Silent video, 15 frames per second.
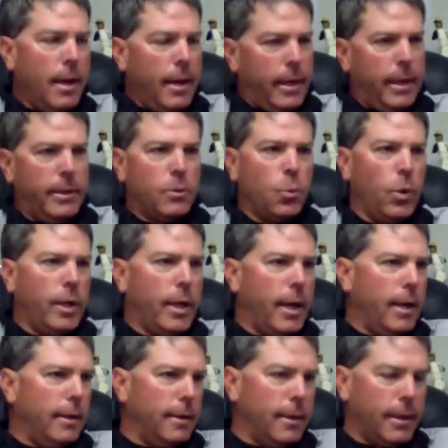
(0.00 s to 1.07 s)
each
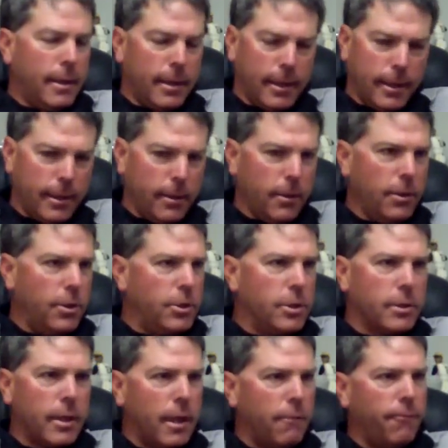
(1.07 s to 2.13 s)
weekend, you
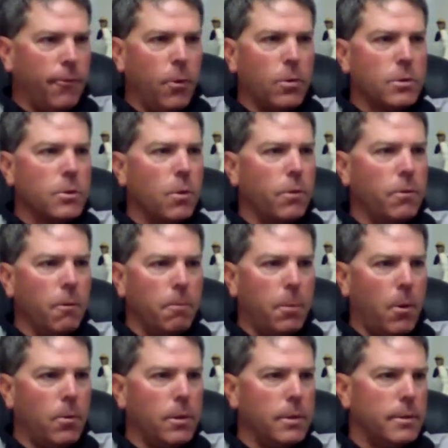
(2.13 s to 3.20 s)
just got to focus on your
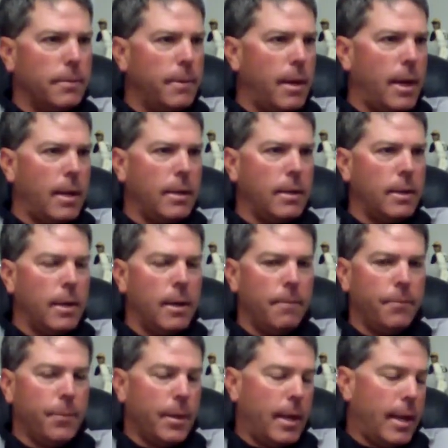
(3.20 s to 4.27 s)
opponent and
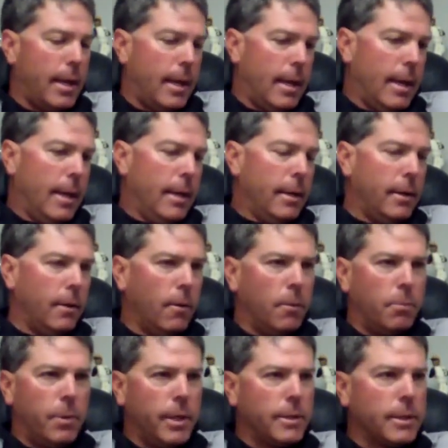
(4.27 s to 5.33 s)

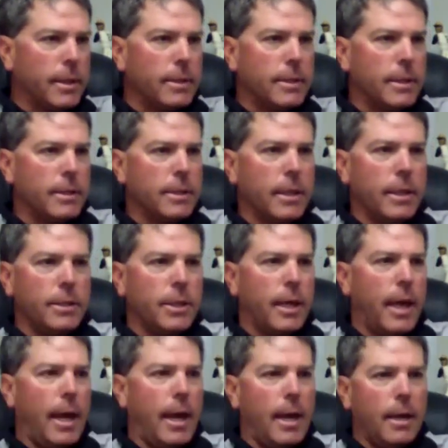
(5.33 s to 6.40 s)
and be as consistent as you
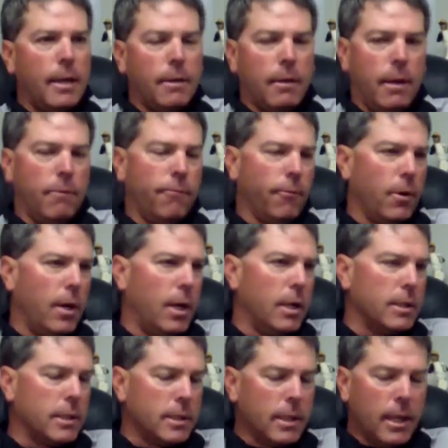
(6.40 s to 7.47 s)
can. And for
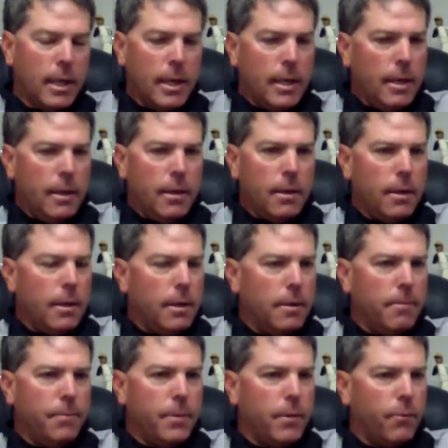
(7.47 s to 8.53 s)
us,
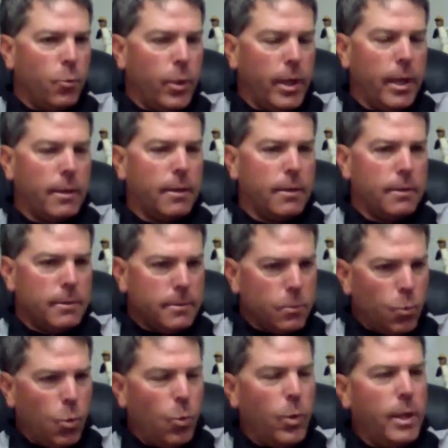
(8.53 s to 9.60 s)
if we get
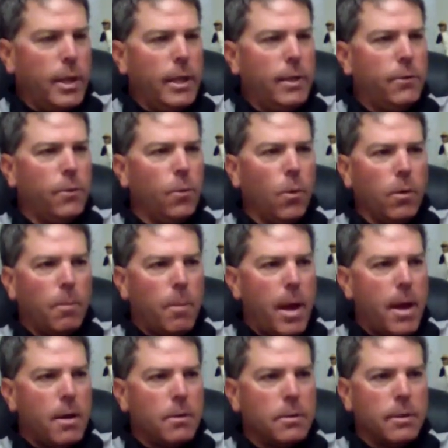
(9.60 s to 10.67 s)
what we need to on the
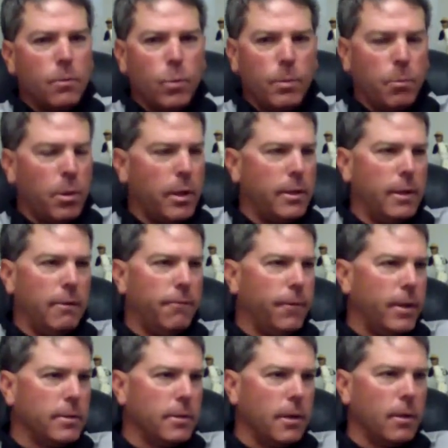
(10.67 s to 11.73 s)
mound and we play
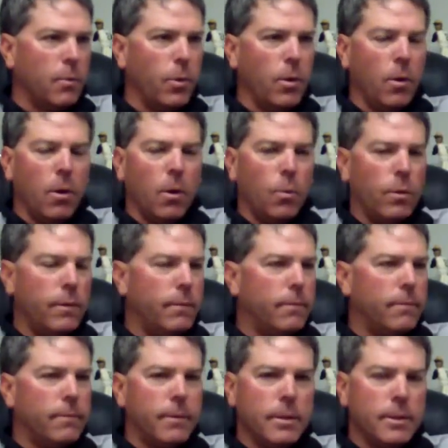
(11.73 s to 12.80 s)
defense like we are,
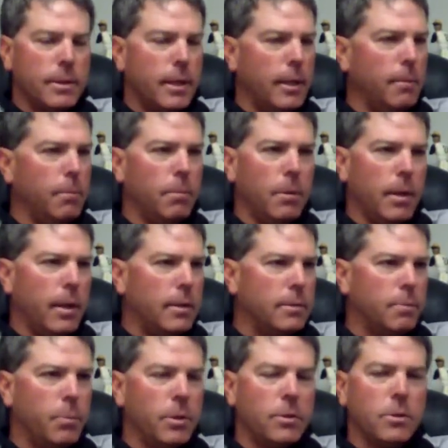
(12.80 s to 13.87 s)
this team
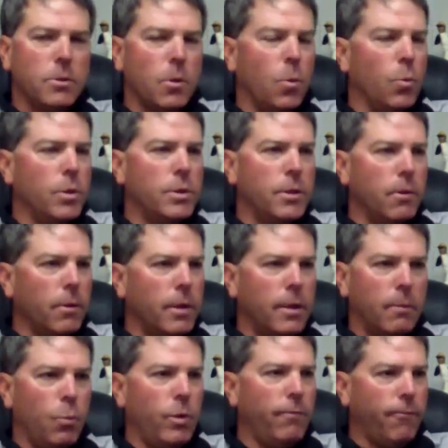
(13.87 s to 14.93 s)
has been so
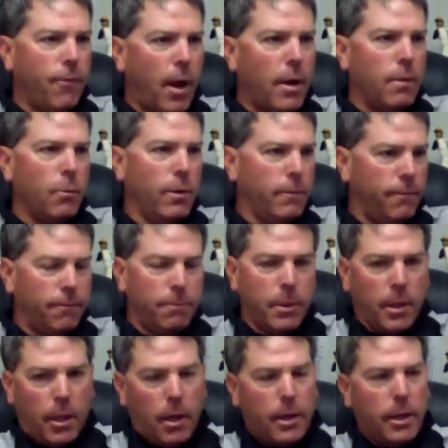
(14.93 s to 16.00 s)
resilient, and we've
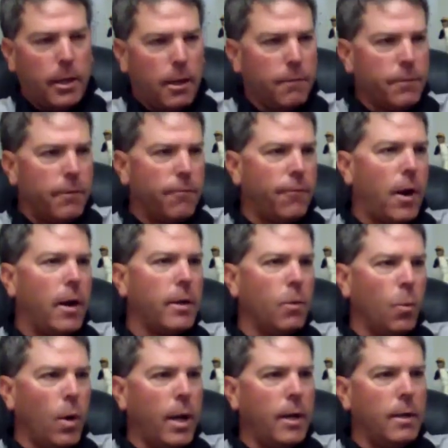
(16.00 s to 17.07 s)
been lucky enough to find
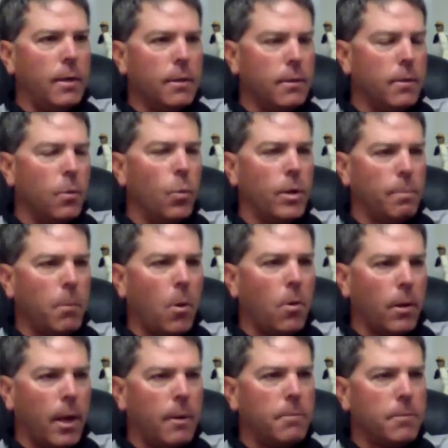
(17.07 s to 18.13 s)
a way to win
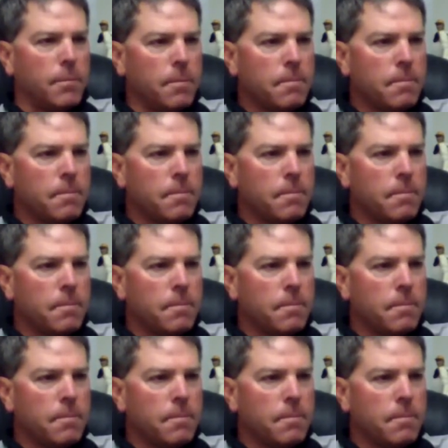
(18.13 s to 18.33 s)
ball games.